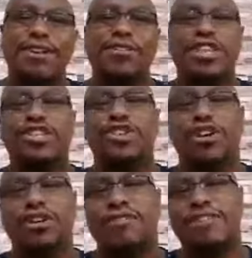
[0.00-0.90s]
the
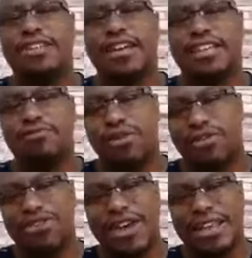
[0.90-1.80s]
geography
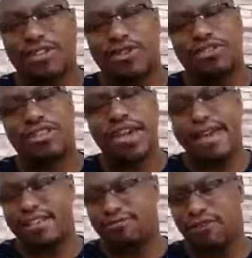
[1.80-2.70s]
textbook that those
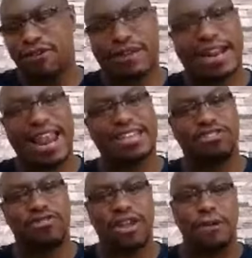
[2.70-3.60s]
days for class
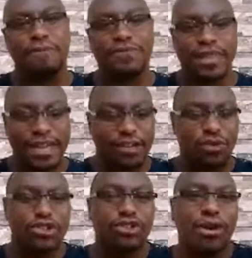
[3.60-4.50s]
3, it
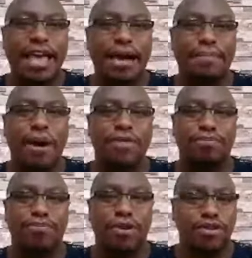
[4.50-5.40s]
was talking about the
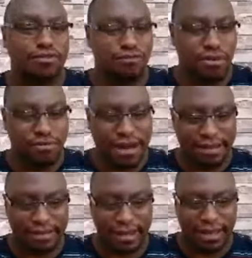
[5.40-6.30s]
port of
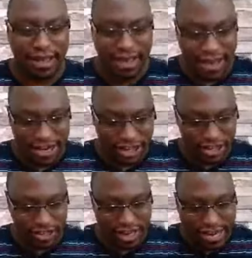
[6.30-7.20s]
Mombasa. And she
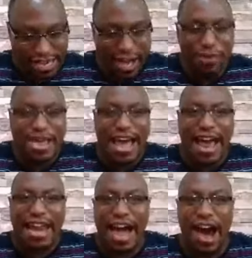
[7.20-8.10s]
said, here we
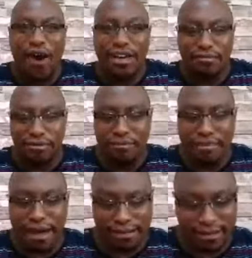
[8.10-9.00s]
are now in
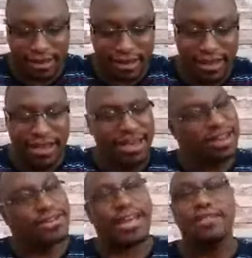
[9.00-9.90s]
Mombasa. And
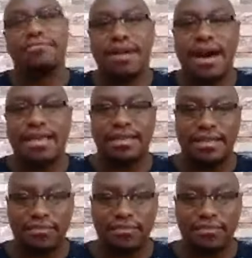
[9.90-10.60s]
you can imagine